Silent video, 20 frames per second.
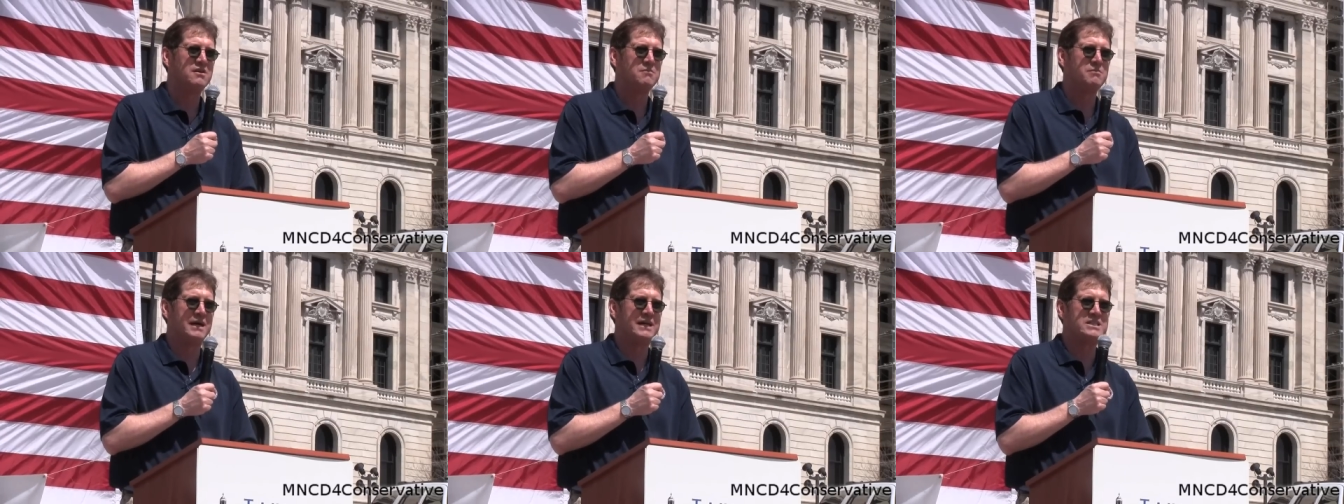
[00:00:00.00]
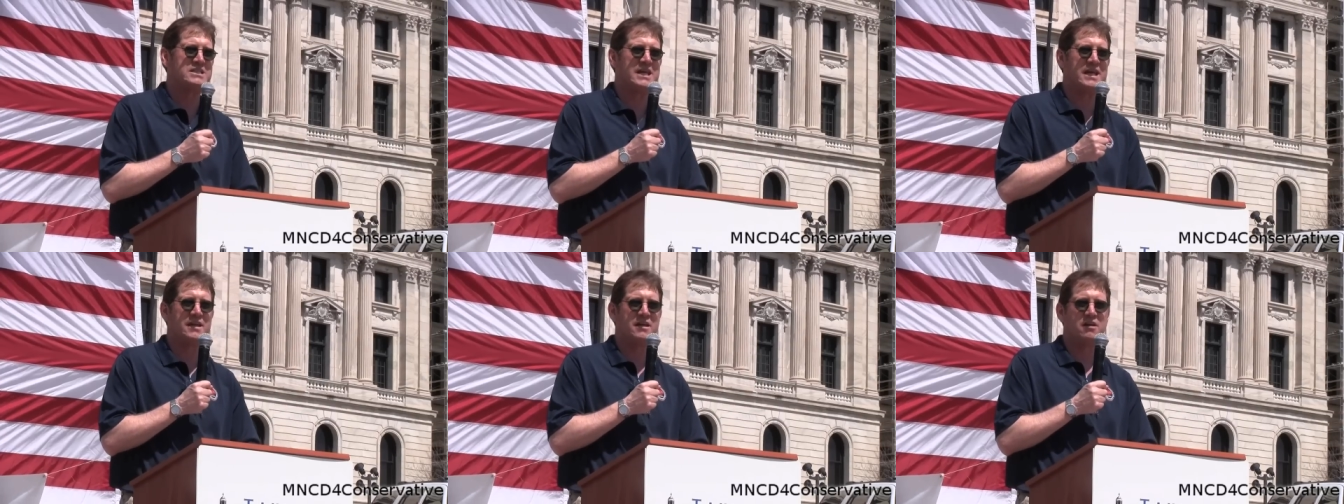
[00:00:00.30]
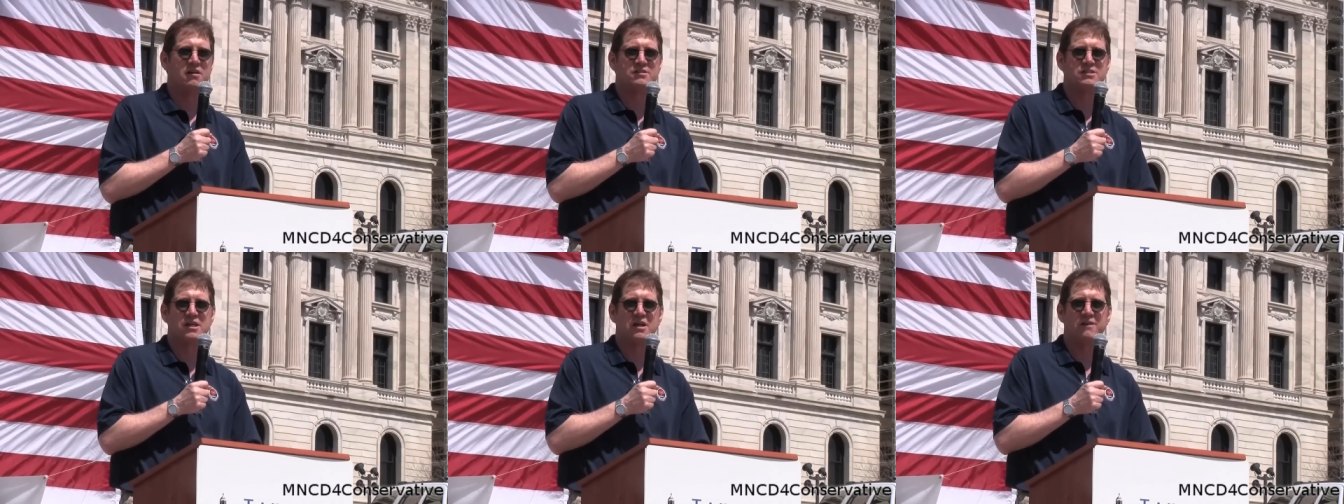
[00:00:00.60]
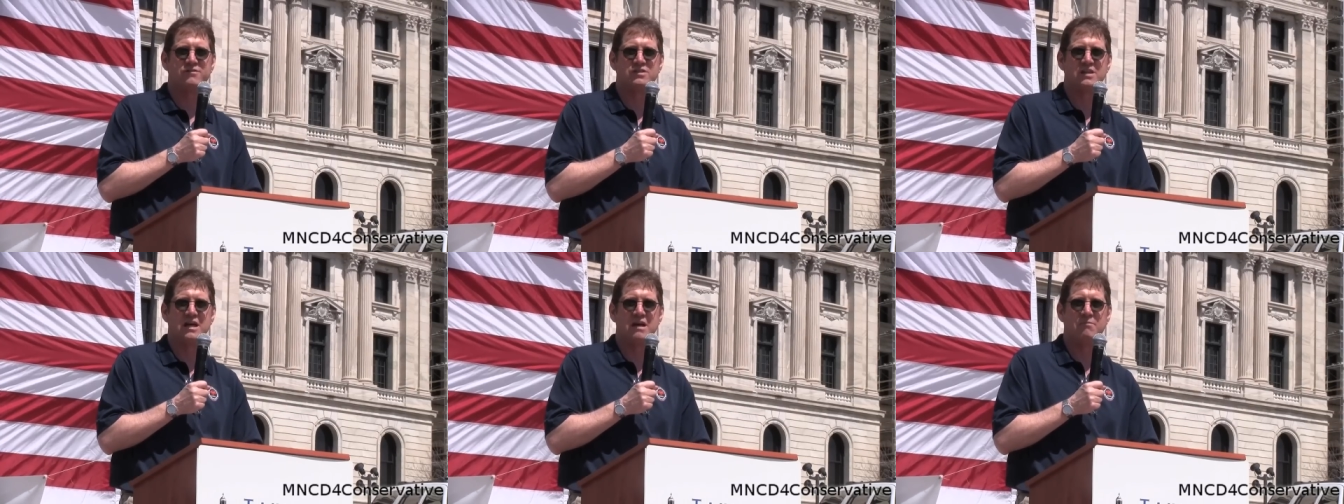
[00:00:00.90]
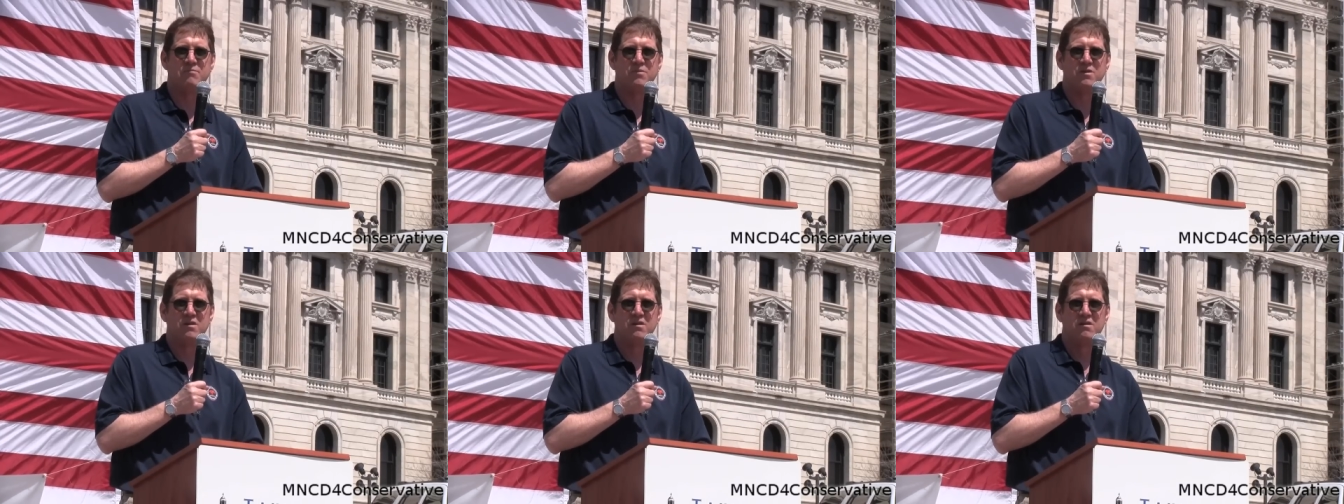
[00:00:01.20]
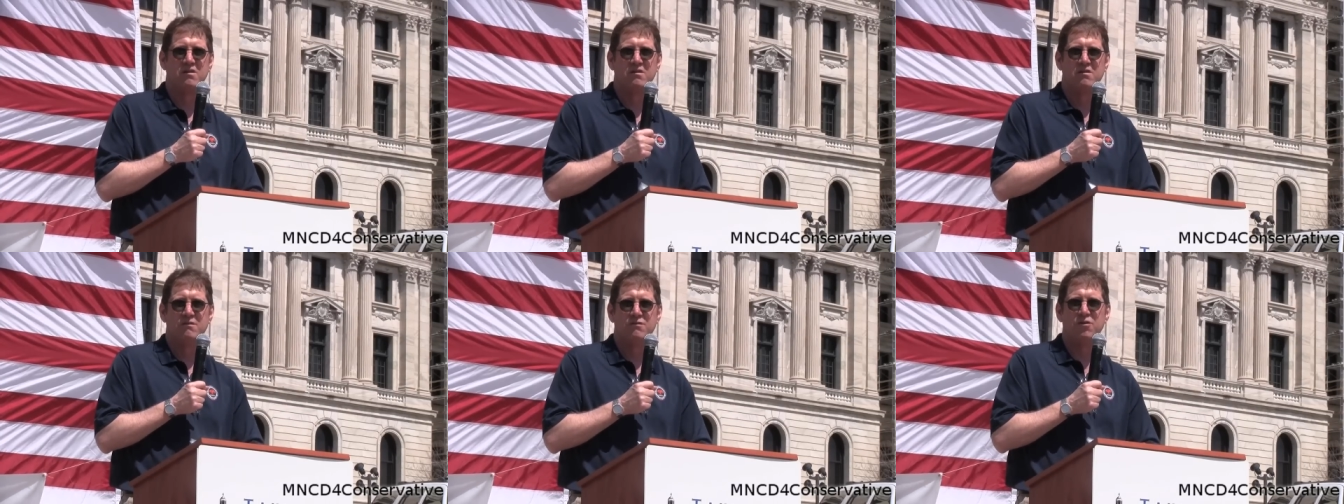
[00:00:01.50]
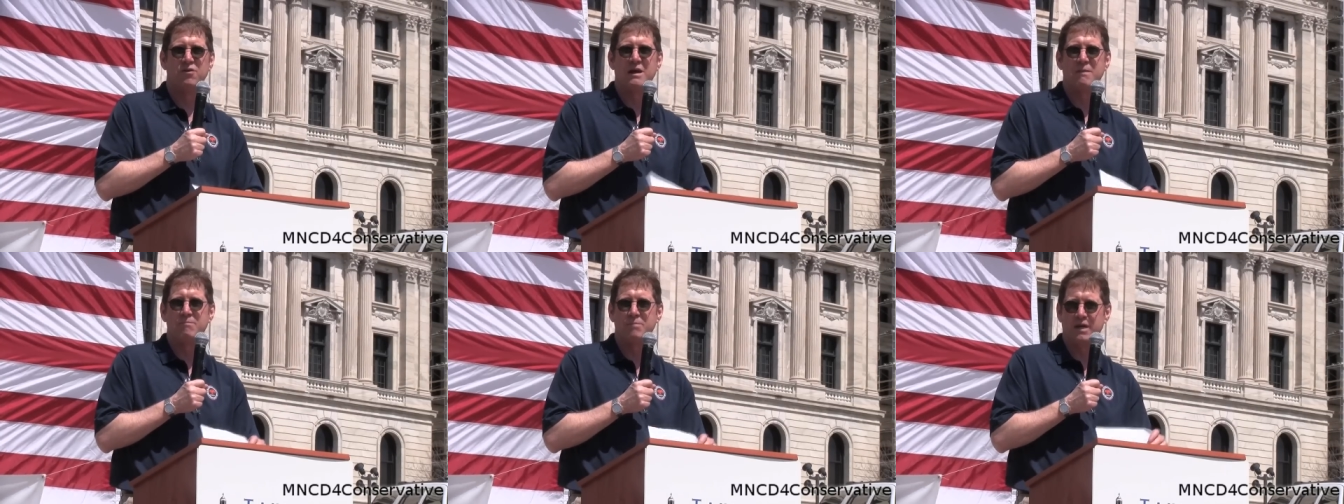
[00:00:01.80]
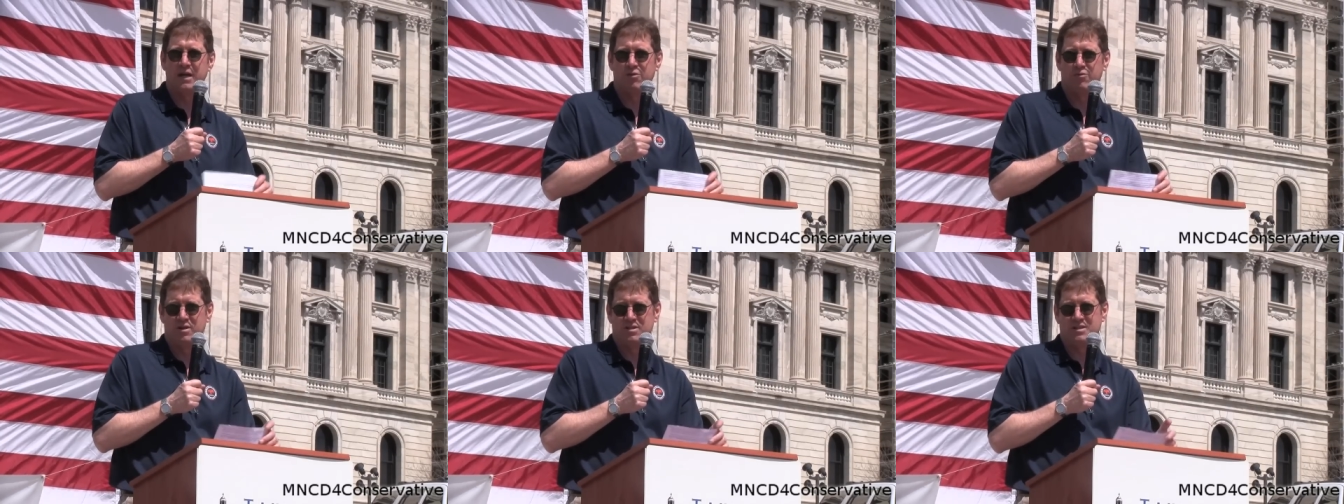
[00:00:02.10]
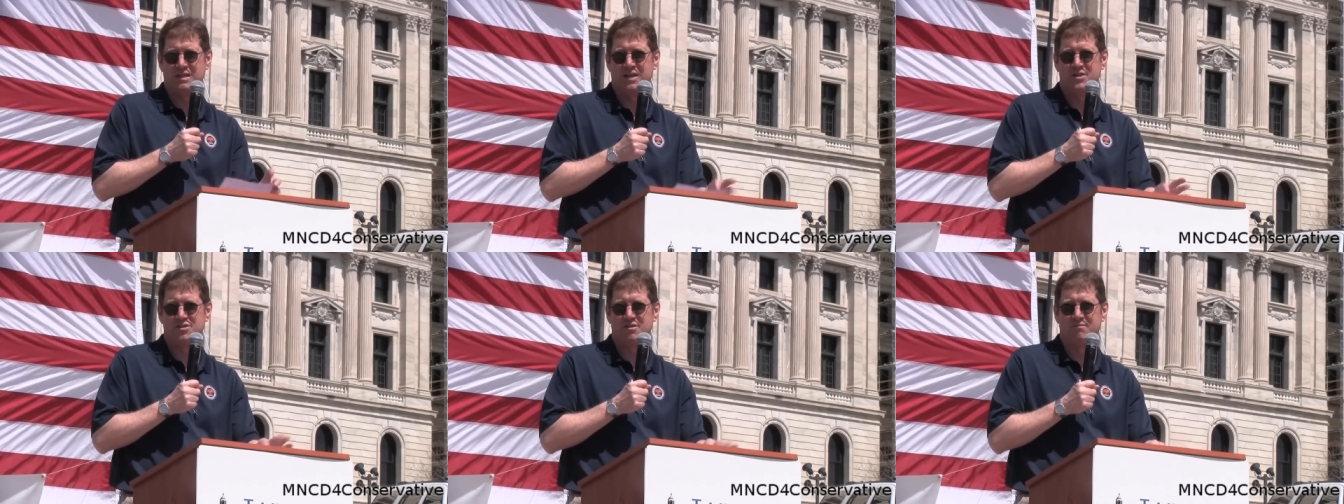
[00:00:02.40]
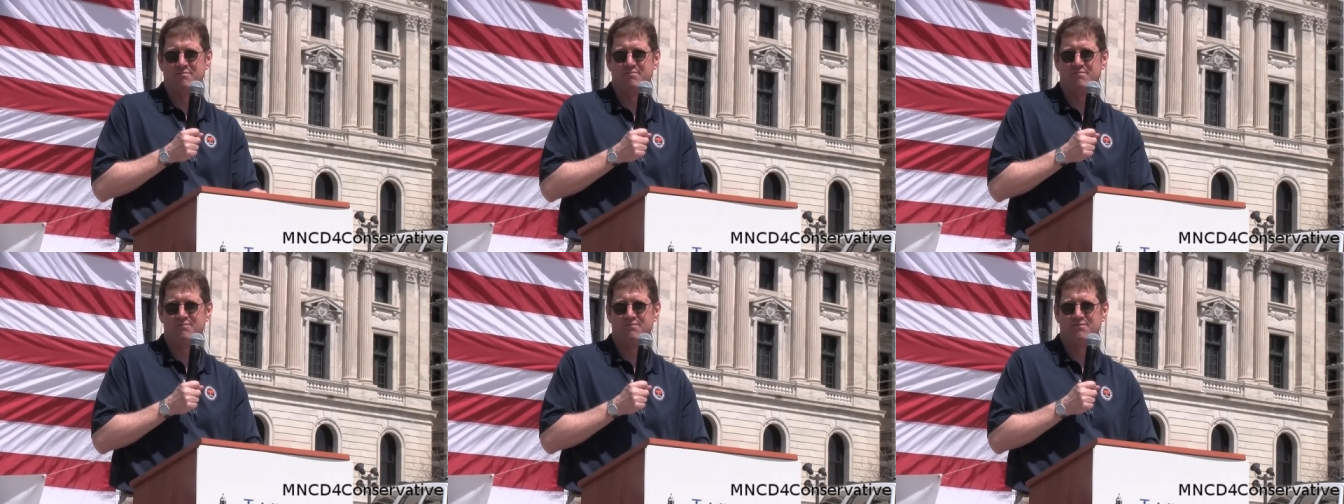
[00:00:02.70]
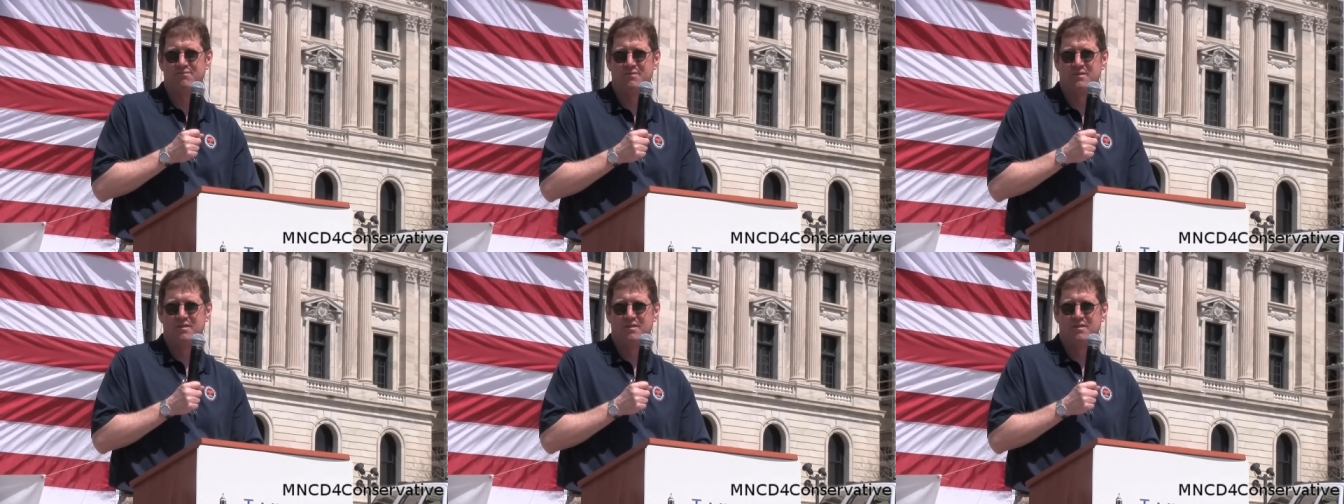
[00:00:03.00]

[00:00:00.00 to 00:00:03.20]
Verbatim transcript: by setting ourselves up for a big recession.